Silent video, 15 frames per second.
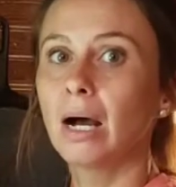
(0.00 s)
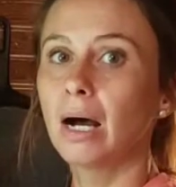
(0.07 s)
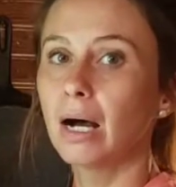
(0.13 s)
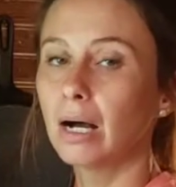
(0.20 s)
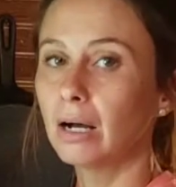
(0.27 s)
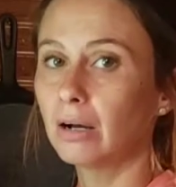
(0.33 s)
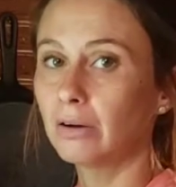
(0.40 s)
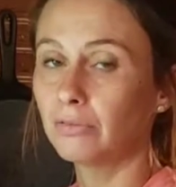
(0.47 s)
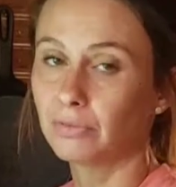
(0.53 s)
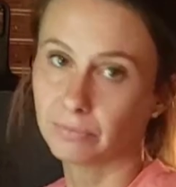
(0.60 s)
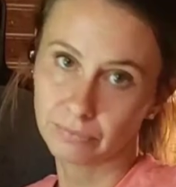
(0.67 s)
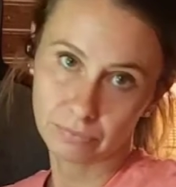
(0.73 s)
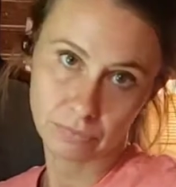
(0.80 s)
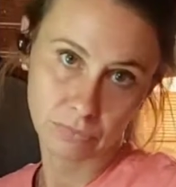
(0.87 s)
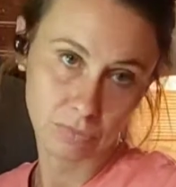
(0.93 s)
of
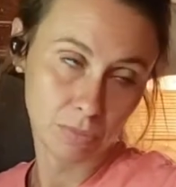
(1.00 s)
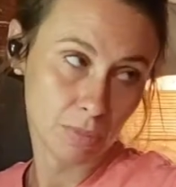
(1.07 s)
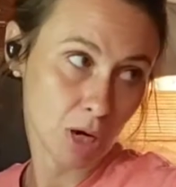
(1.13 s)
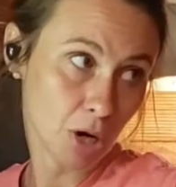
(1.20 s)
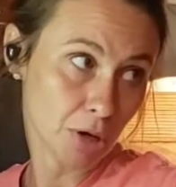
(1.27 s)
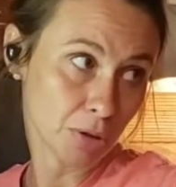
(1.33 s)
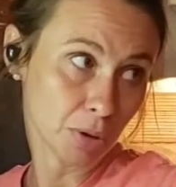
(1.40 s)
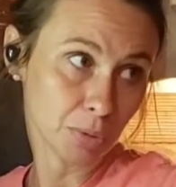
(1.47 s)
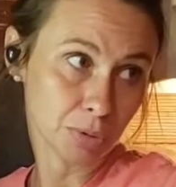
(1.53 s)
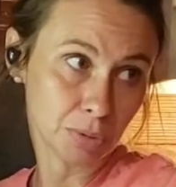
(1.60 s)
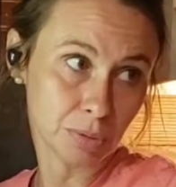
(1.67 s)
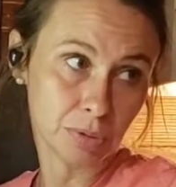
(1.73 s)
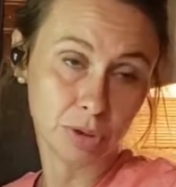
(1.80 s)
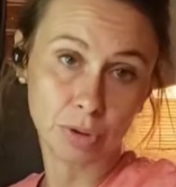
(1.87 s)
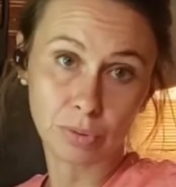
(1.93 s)
our old
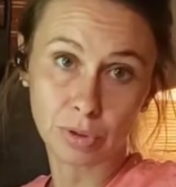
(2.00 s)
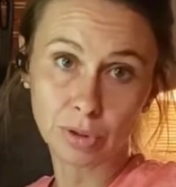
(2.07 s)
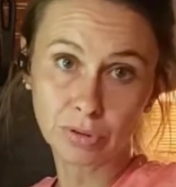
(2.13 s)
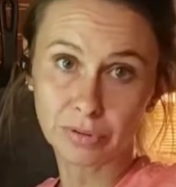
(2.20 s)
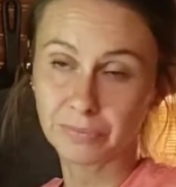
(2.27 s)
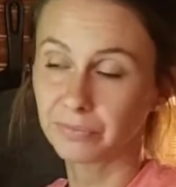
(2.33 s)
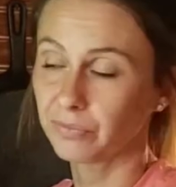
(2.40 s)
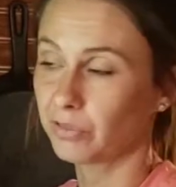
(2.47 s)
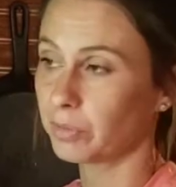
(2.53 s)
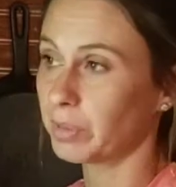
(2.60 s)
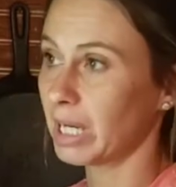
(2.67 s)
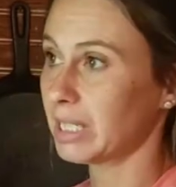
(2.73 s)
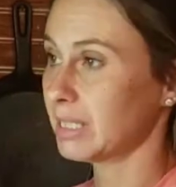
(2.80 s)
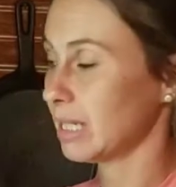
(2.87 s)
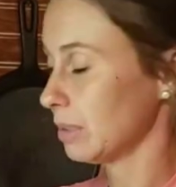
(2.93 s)
yogurt from
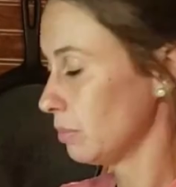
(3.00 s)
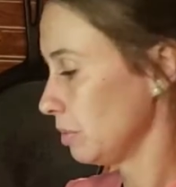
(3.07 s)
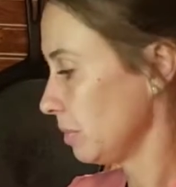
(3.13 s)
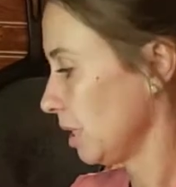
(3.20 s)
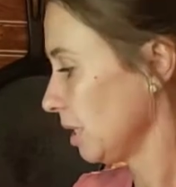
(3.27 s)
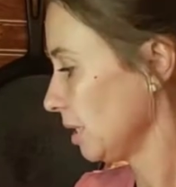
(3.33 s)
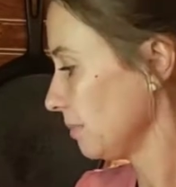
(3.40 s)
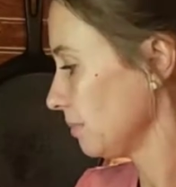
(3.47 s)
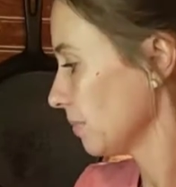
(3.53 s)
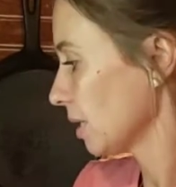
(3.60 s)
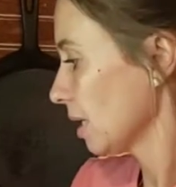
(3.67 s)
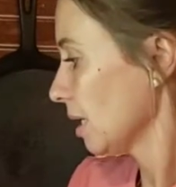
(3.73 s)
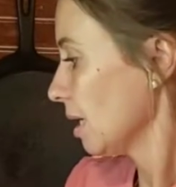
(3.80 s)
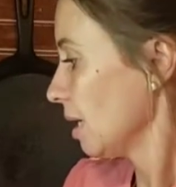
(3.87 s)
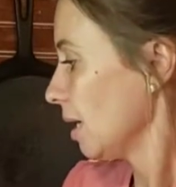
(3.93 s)
last time we made it
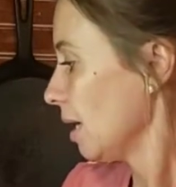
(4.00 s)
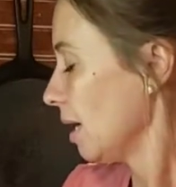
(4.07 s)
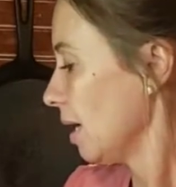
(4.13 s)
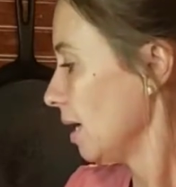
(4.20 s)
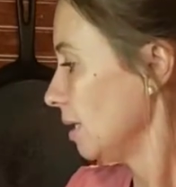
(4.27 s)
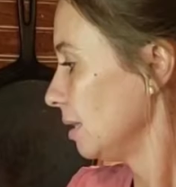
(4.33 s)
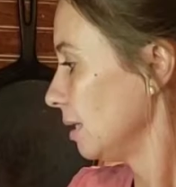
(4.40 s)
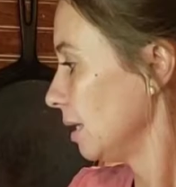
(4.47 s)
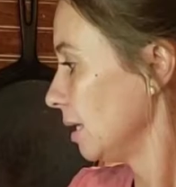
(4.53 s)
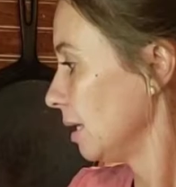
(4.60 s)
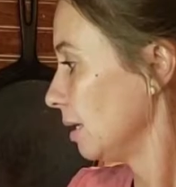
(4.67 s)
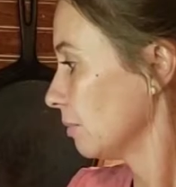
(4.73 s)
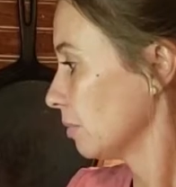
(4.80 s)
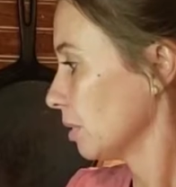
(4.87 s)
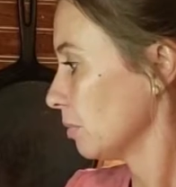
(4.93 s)
and
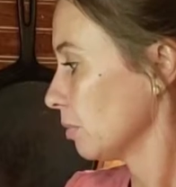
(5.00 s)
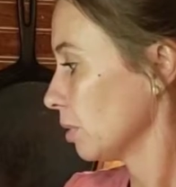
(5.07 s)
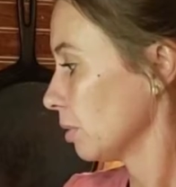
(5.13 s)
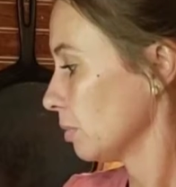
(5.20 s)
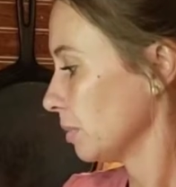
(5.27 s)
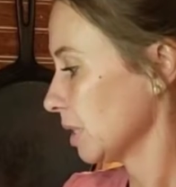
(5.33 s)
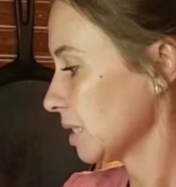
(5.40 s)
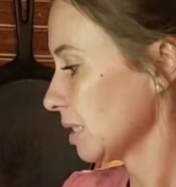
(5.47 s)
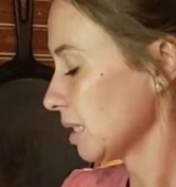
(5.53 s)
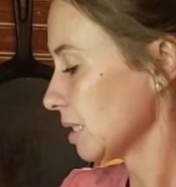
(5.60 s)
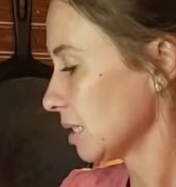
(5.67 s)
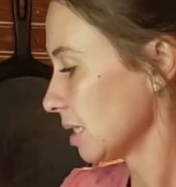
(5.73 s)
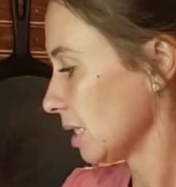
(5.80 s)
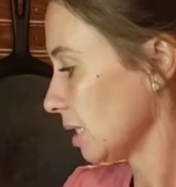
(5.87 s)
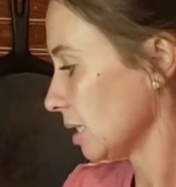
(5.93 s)
then we will mix that
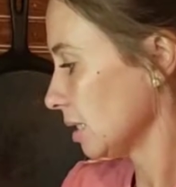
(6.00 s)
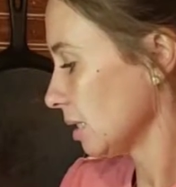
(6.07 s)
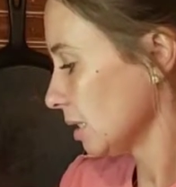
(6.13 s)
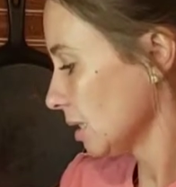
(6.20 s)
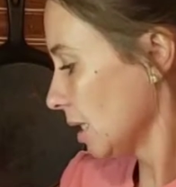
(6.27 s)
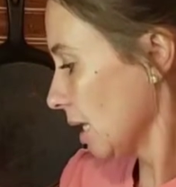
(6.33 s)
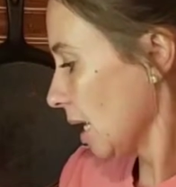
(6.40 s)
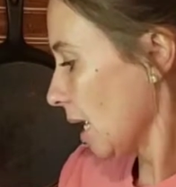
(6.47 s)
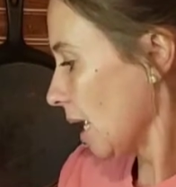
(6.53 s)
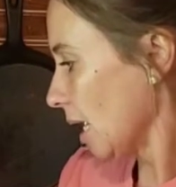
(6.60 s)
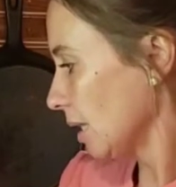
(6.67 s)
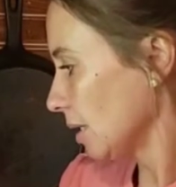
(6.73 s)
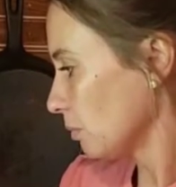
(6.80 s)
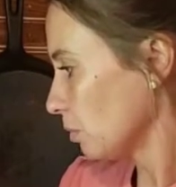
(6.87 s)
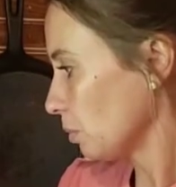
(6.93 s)
together
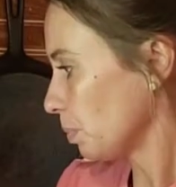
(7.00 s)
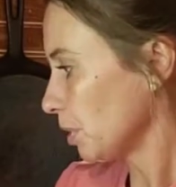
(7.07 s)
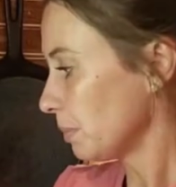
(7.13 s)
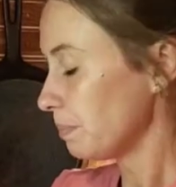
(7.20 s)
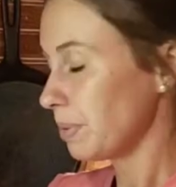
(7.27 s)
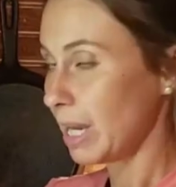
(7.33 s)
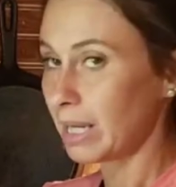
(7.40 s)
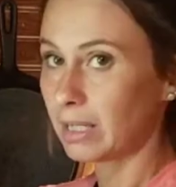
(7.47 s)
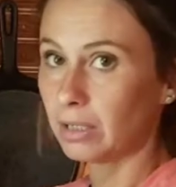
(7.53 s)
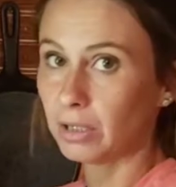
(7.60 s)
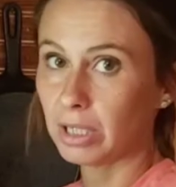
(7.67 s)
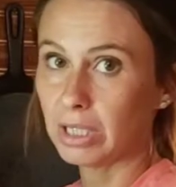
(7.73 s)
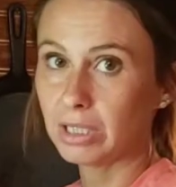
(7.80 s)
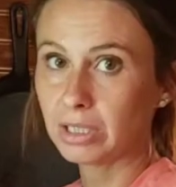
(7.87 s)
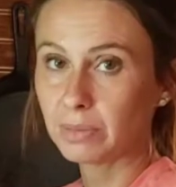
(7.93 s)
and then we'll put it back in
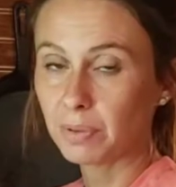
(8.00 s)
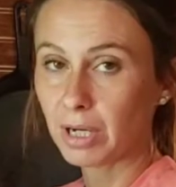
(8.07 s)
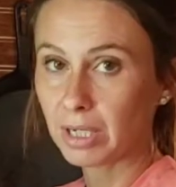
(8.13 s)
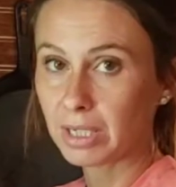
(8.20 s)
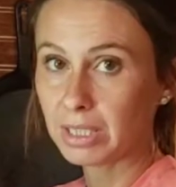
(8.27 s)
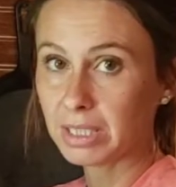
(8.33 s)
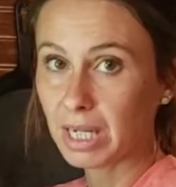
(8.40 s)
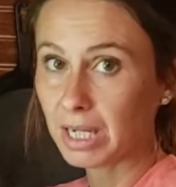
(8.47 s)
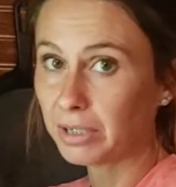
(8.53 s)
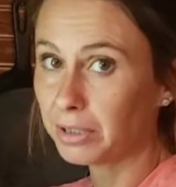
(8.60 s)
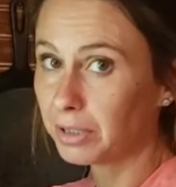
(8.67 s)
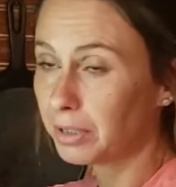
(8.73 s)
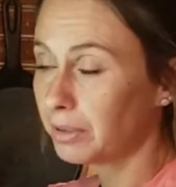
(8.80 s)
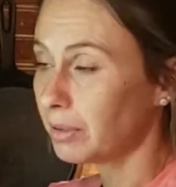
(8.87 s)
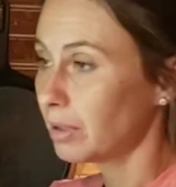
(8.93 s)
our Instapot
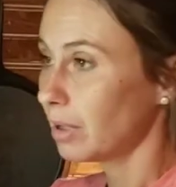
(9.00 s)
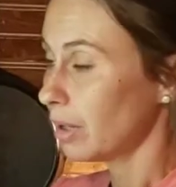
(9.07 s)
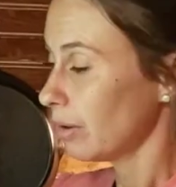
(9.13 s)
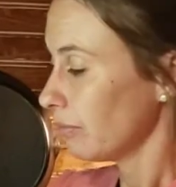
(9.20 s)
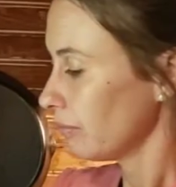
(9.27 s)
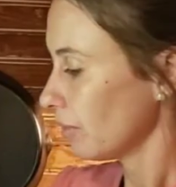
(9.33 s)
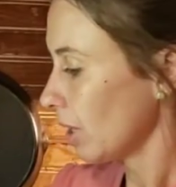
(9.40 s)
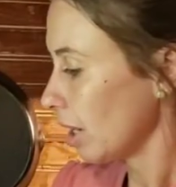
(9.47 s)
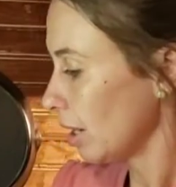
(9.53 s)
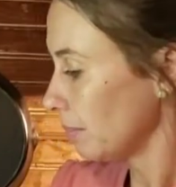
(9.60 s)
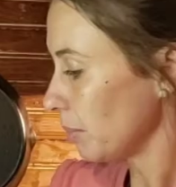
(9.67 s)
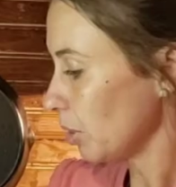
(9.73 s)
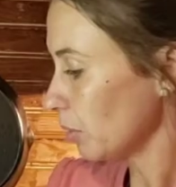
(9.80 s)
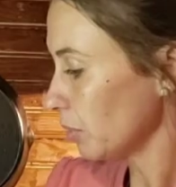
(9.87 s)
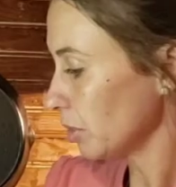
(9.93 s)
container um,
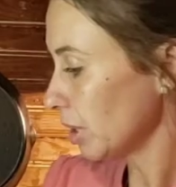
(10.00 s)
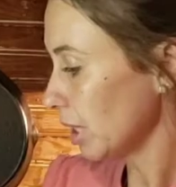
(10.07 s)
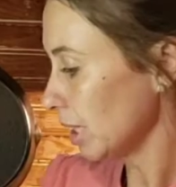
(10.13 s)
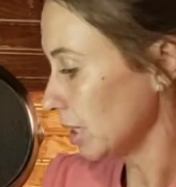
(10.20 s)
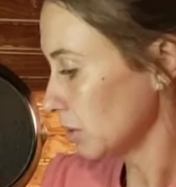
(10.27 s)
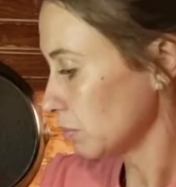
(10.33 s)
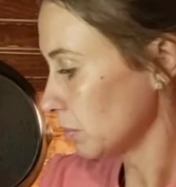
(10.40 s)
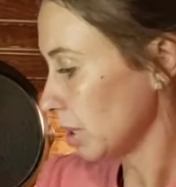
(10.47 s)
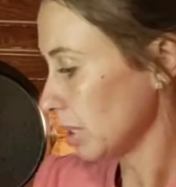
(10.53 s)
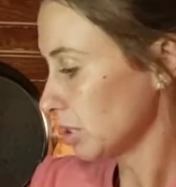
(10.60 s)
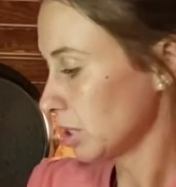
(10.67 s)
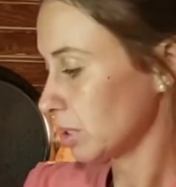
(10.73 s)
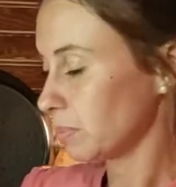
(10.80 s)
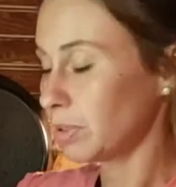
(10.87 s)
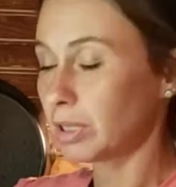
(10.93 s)
overnight. We'll
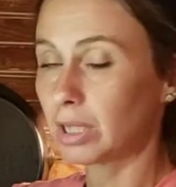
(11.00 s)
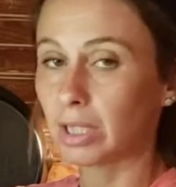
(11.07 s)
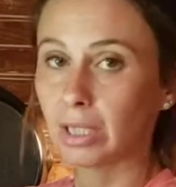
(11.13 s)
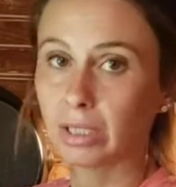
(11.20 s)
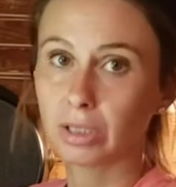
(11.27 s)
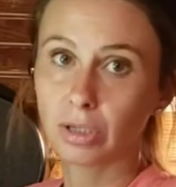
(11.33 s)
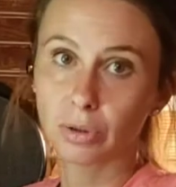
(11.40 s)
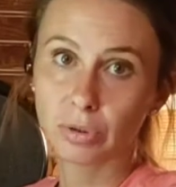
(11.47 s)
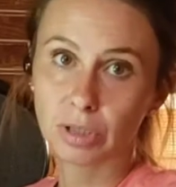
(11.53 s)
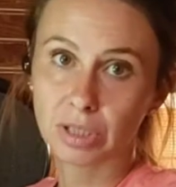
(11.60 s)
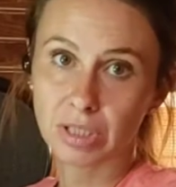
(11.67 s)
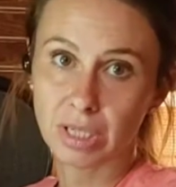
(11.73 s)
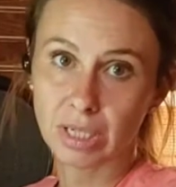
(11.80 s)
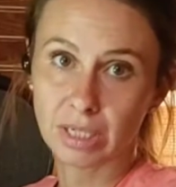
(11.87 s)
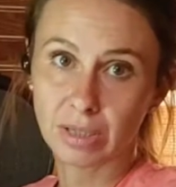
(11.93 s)
actually put the yogurt
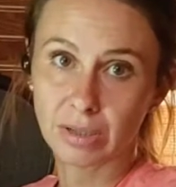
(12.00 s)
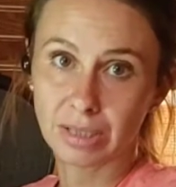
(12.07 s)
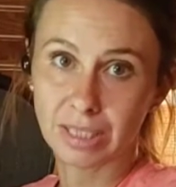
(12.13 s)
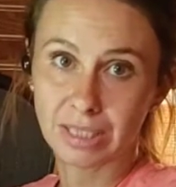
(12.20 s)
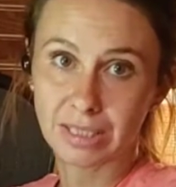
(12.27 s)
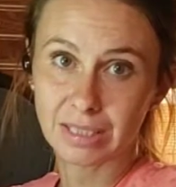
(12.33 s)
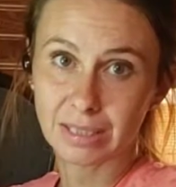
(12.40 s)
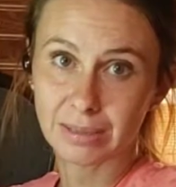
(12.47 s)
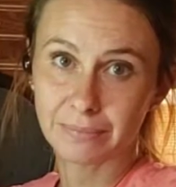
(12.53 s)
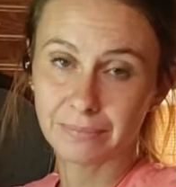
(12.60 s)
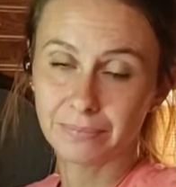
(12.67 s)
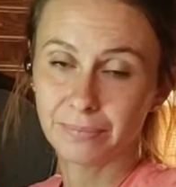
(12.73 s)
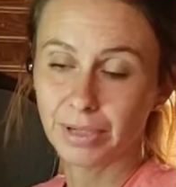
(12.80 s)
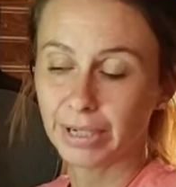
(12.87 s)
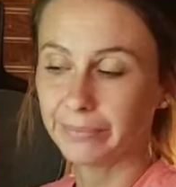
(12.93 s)
setting on this
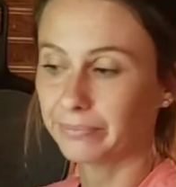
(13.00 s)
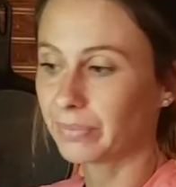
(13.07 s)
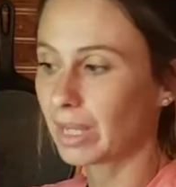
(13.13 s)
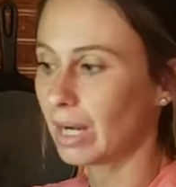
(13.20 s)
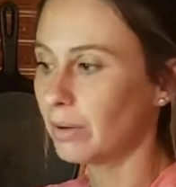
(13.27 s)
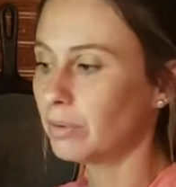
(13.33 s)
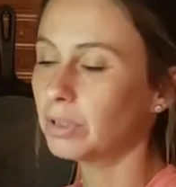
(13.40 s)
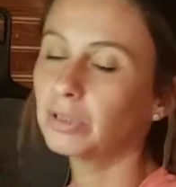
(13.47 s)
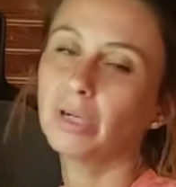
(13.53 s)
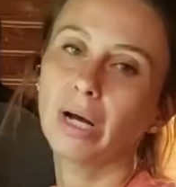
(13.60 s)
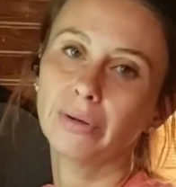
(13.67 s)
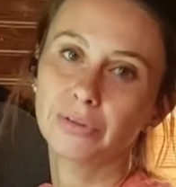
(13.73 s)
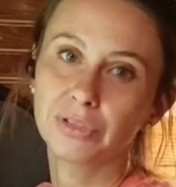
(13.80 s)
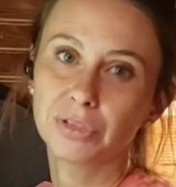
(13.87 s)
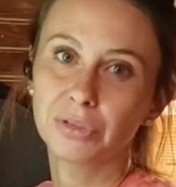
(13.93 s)
but I'll,
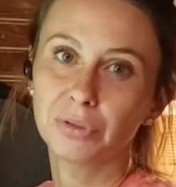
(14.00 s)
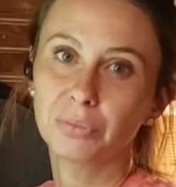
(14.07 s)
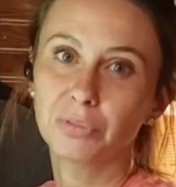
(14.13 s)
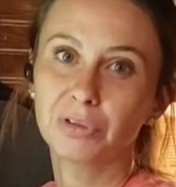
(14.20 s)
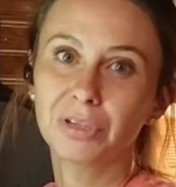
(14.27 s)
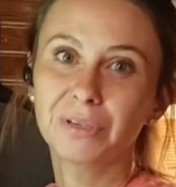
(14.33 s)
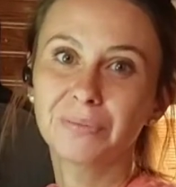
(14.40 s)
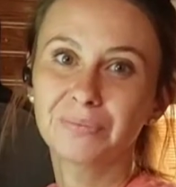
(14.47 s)
I'll show you more.